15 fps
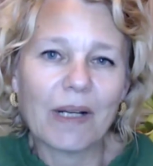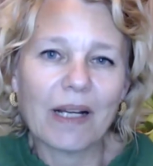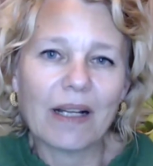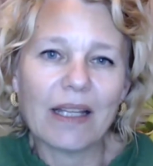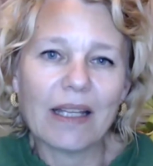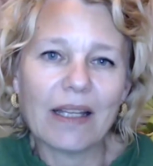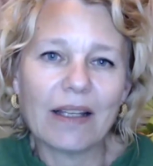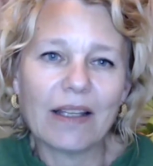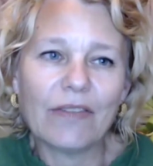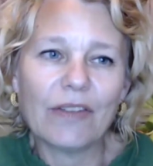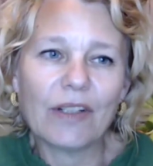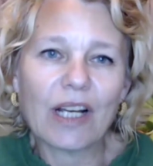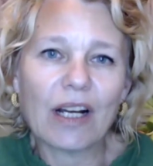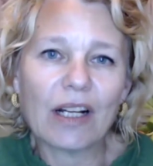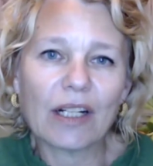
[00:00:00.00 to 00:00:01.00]
But if
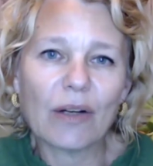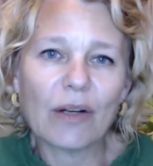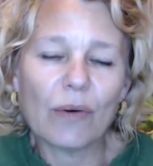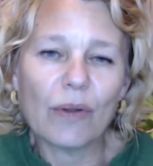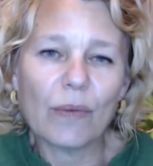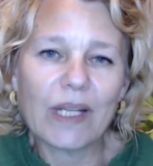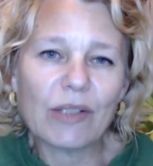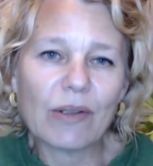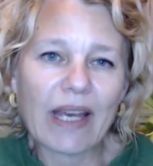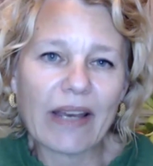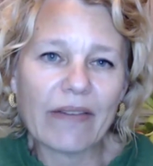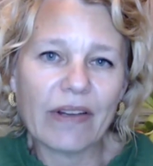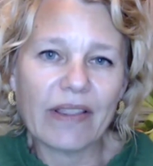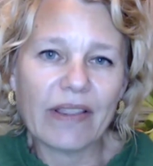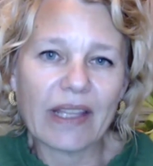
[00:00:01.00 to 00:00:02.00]
you can't go all the way to
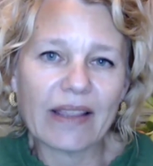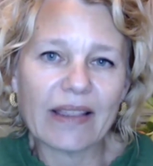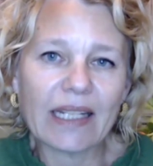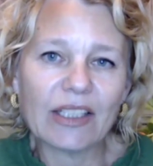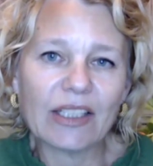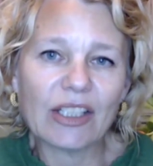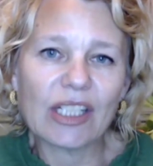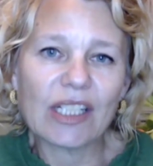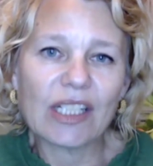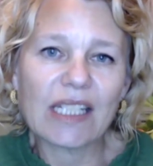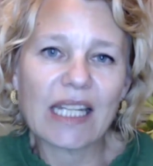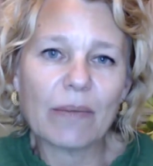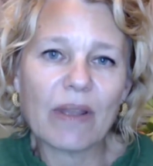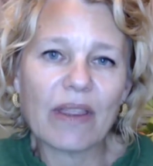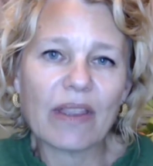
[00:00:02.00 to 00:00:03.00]
everything, then just
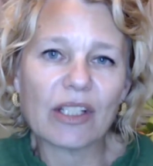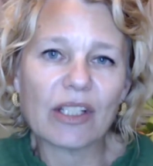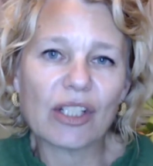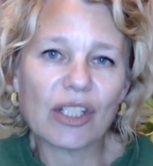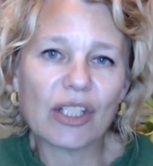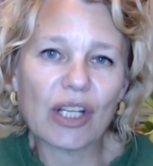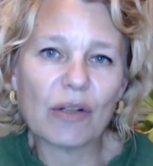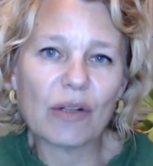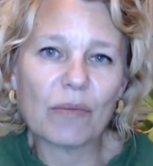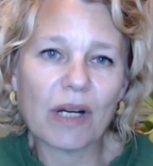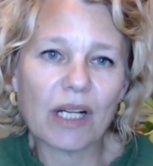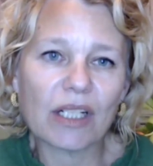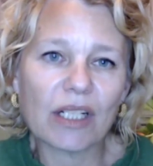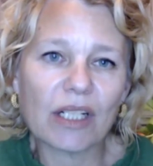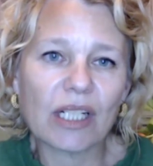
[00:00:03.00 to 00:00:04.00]
stay with so
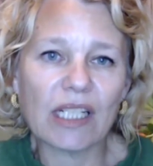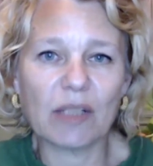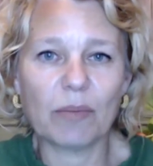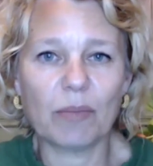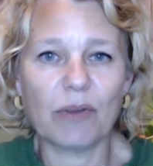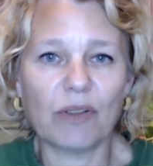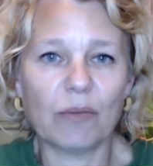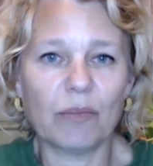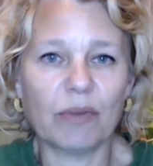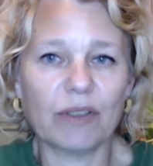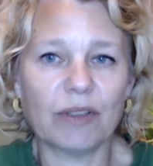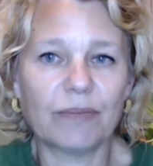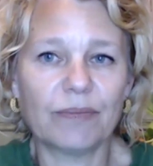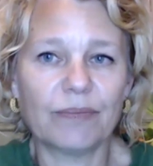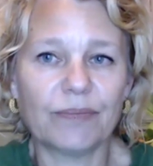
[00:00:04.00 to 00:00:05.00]
much is
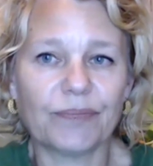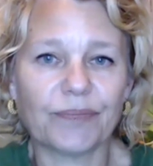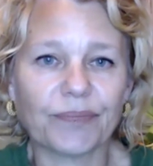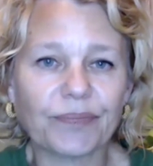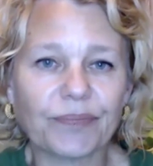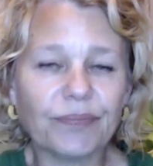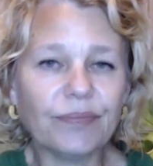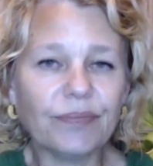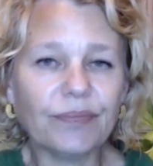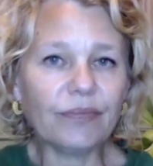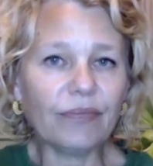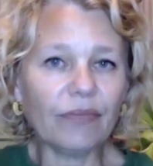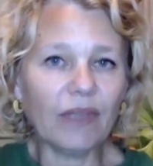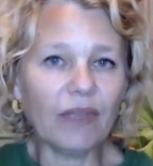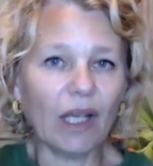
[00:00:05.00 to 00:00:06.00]
possible.
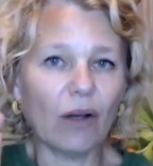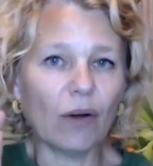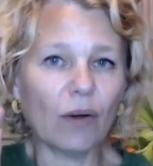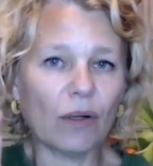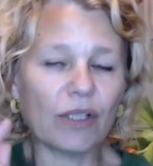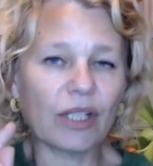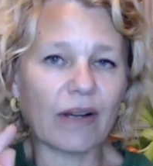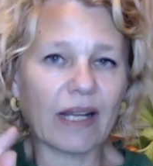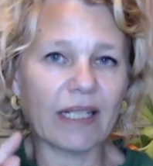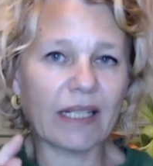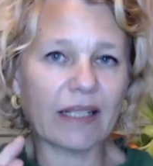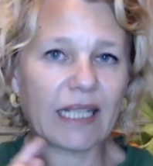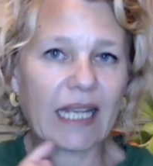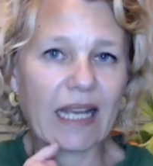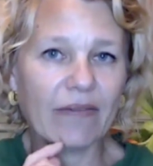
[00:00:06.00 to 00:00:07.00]
Also,
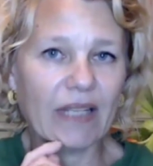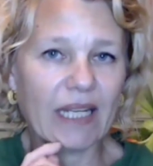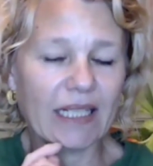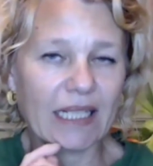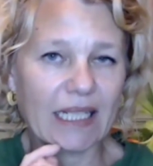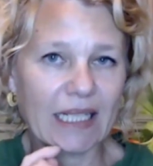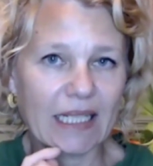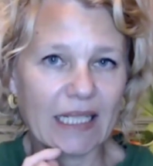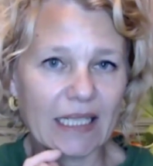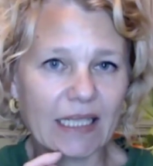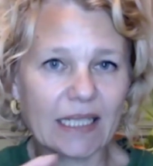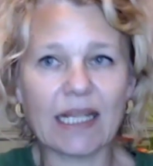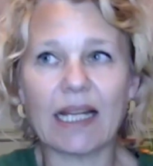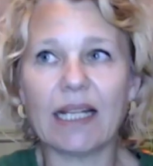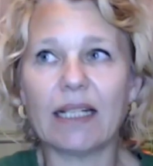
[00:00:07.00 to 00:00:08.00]
another caveat
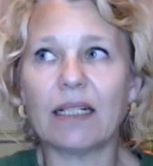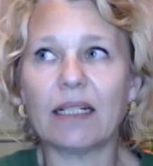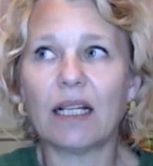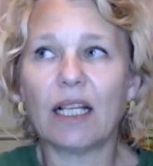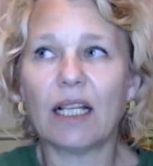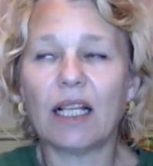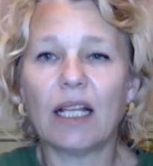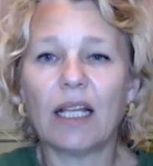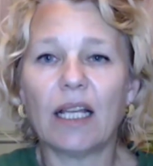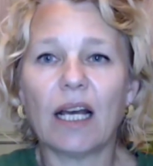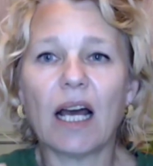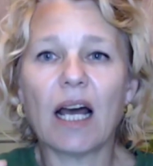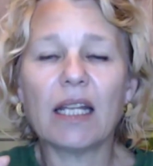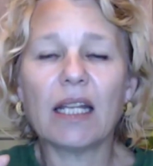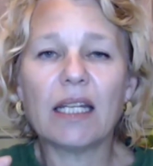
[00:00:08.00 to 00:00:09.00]
is that
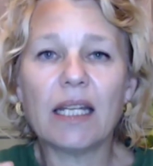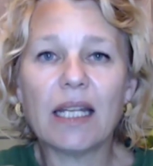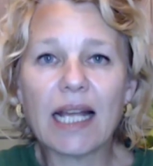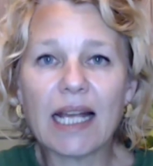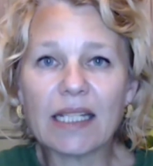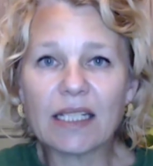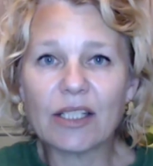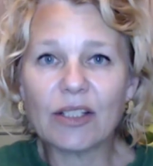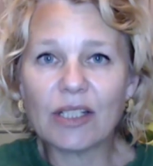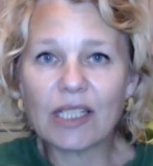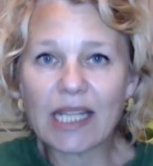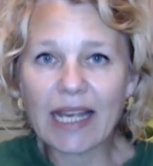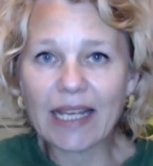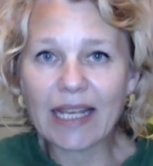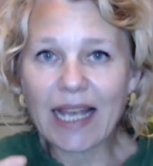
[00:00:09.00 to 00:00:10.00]
unless you
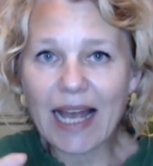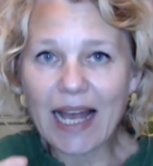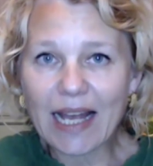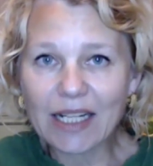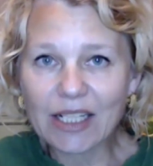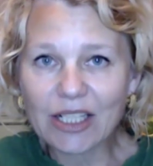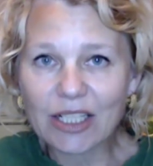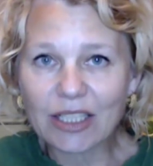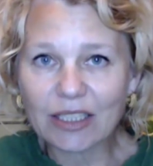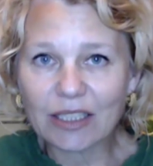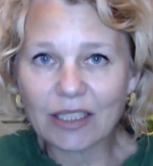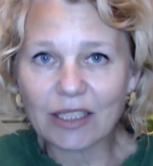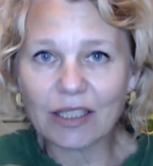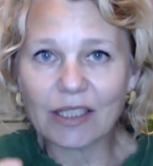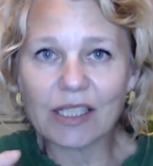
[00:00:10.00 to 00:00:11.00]
take
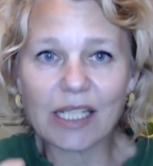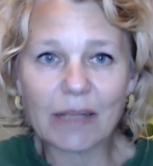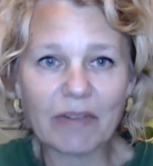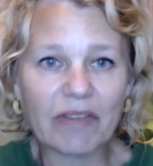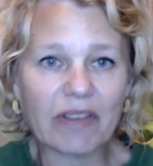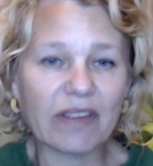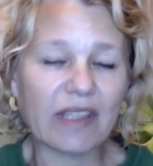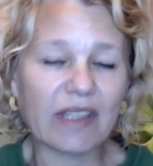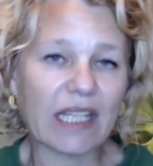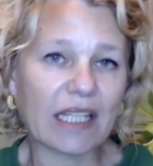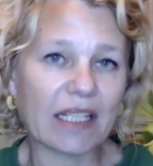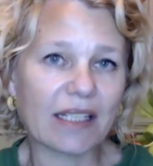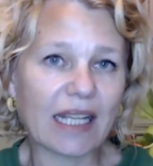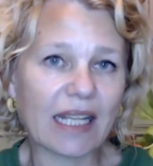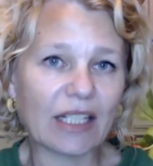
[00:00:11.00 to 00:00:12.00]
action on some of the
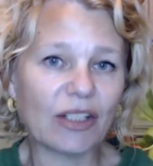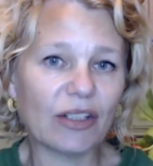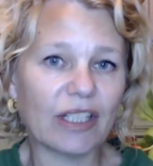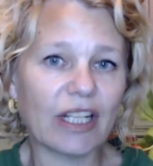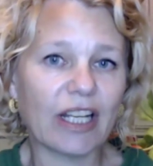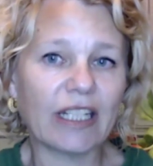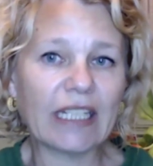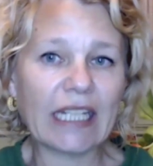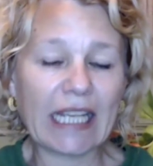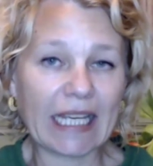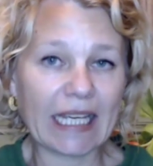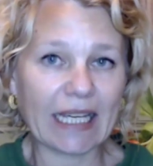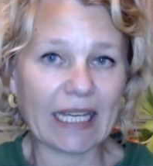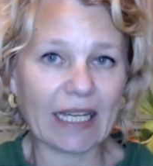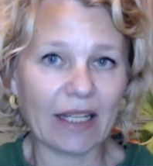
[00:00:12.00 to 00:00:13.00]
things that you learn
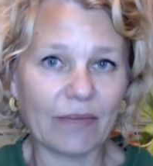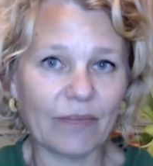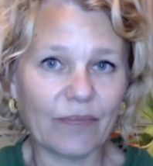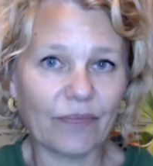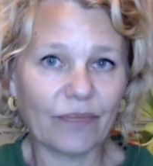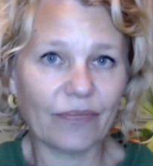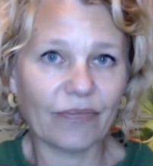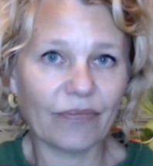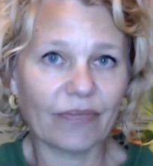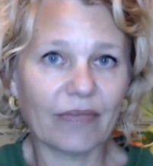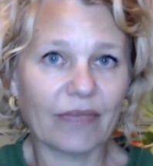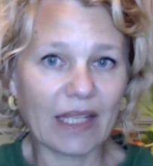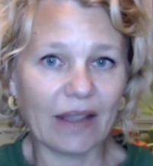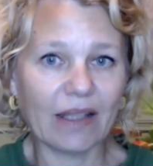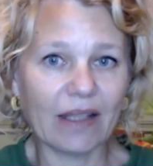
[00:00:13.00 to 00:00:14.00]
here
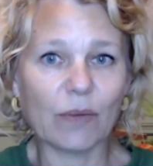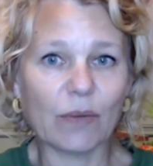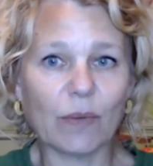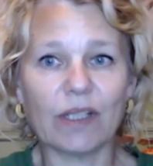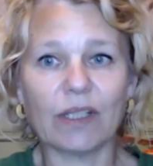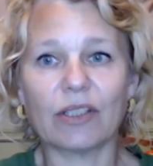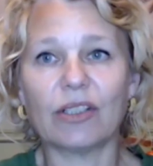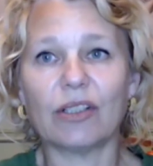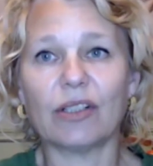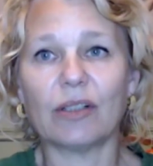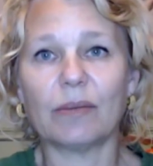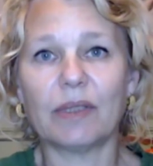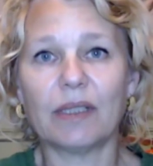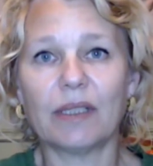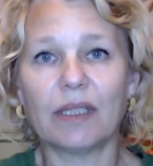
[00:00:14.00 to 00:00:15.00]
in this
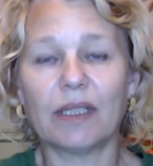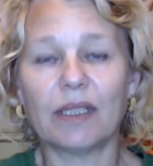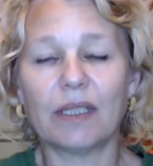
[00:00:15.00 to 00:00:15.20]
workshop,